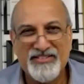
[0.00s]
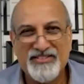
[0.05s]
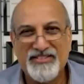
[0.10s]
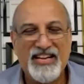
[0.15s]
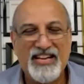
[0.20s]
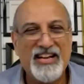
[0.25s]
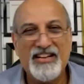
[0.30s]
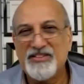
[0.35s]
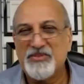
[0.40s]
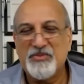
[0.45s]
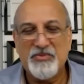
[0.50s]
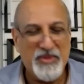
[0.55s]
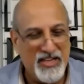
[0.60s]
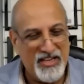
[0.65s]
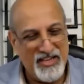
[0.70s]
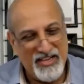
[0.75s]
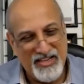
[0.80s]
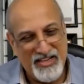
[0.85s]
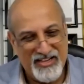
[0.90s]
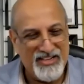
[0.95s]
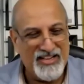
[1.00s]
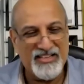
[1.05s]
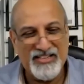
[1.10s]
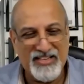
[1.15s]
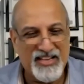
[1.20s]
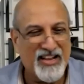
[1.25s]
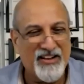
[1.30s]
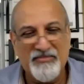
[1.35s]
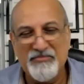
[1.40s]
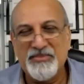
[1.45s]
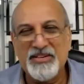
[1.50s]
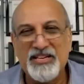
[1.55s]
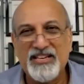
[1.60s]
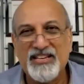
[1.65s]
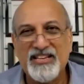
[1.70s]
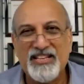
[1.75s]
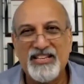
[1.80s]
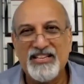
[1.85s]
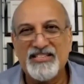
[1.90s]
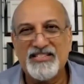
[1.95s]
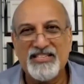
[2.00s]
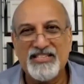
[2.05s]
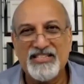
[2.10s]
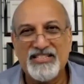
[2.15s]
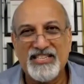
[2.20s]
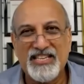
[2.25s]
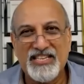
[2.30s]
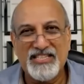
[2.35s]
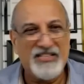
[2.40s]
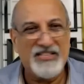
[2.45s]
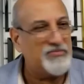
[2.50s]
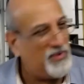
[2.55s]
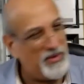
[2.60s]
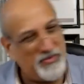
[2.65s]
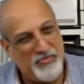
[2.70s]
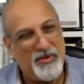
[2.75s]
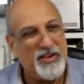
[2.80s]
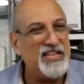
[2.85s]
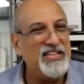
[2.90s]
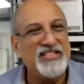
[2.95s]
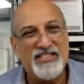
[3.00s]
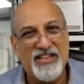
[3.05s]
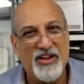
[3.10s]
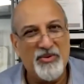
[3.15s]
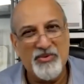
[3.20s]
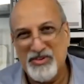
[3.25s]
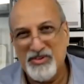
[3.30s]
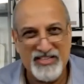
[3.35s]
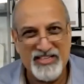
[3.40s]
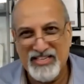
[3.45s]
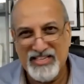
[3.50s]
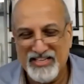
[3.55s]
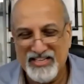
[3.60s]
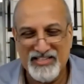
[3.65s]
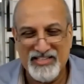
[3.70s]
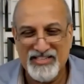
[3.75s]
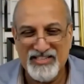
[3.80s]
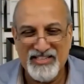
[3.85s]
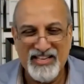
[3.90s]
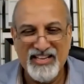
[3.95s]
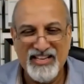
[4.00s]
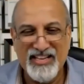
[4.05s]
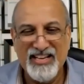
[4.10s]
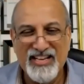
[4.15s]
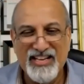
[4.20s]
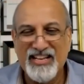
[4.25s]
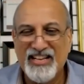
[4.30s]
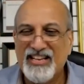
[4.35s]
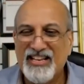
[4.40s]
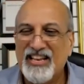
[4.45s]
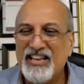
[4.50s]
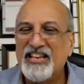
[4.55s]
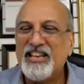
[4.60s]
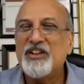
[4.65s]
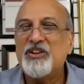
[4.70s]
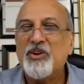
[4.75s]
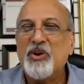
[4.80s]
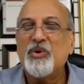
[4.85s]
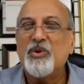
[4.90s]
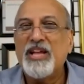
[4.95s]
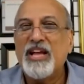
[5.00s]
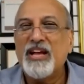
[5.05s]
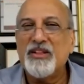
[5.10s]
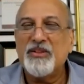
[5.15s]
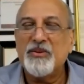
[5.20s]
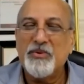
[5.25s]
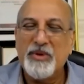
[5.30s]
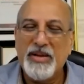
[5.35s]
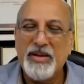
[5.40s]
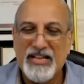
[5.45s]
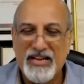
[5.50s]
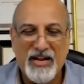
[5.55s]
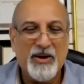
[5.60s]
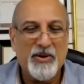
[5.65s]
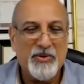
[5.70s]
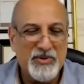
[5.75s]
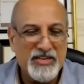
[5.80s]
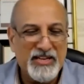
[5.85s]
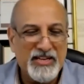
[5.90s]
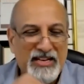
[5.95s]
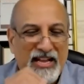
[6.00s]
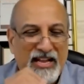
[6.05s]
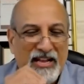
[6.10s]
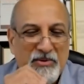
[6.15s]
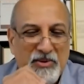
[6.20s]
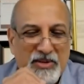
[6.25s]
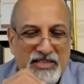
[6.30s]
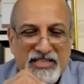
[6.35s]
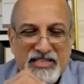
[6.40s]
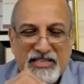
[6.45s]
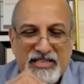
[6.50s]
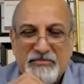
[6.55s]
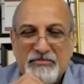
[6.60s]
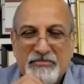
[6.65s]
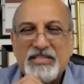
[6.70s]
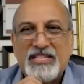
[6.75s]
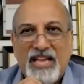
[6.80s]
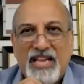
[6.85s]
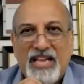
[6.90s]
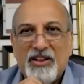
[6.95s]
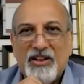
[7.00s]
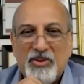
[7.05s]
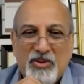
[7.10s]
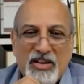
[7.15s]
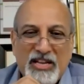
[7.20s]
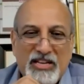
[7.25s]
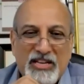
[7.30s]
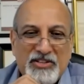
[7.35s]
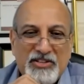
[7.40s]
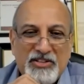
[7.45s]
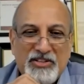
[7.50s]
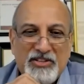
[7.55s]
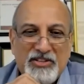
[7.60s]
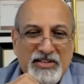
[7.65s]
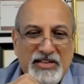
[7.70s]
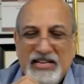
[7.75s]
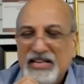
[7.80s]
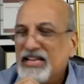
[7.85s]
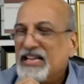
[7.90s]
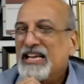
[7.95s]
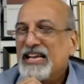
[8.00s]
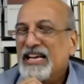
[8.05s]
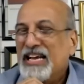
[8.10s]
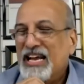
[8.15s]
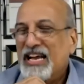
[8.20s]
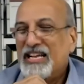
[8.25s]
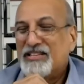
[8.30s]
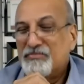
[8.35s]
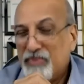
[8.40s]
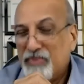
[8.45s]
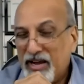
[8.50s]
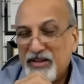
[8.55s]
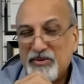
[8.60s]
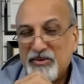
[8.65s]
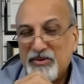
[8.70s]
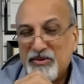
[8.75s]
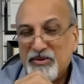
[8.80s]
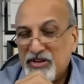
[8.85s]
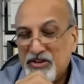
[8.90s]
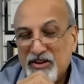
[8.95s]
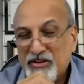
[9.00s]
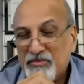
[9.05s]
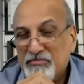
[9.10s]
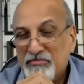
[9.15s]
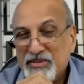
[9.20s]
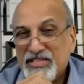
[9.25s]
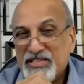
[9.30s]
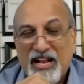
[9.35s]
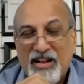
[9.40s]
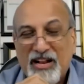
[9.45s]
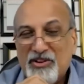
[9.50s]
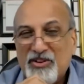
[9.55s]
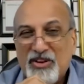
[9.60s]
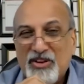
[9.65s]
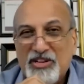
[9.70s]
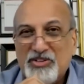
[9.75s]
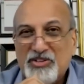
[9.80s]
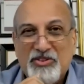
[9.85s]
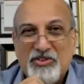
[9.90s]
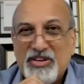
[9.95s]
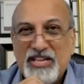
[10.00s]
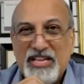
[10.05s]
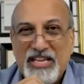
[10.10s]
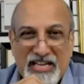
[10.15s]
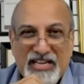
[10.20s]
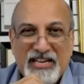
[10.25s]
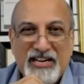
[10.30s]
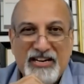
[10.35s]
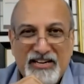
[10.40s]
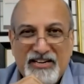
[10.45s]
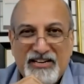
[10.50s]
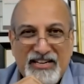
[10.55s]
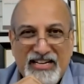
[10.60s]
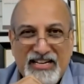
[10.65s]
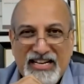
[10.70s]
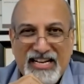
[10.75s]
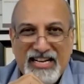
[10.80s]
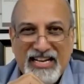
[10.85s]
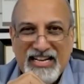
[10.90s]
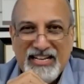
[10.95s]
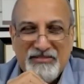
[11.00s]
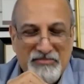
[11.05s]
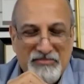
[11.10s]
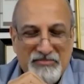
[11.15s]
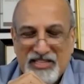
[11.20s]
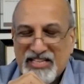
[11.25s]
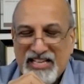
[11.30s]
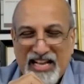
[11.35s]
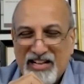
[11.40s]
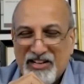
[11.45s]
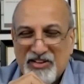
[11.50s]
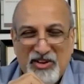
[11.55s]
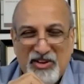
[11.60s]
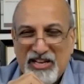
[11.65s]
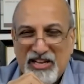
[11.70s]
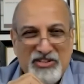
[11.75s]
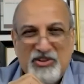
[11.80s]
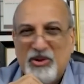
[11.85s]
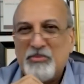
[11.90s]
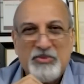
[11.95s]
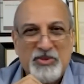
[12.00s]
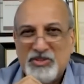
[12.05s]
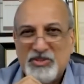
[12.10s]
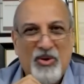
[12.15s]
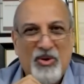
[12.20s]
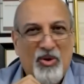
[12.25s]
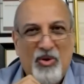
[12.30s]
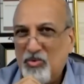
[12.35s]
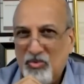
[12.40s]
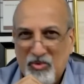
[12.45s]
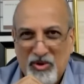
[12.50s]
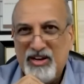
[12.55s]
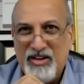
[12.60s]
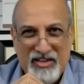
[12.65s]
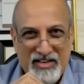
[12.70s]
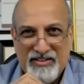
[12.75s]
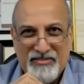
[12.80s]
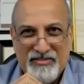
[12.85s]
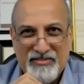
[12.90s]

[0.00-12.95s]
As the government eased restrictions, people eased their own restrictions. They didn't go the other way around, and that was a miscalculation. It's, by the way, not a miscalculation only here, a miscalculation almost in the whole world.